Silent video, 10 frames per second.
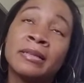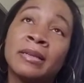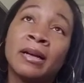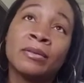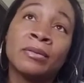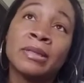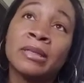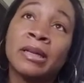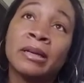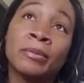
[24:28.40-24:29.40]
Donald is
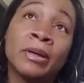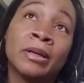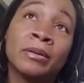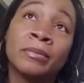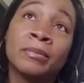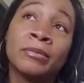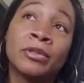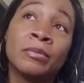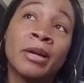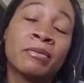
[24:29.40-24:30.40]
like, well,
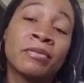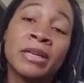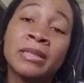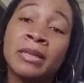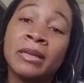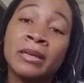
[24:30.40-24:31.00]
you better fix it,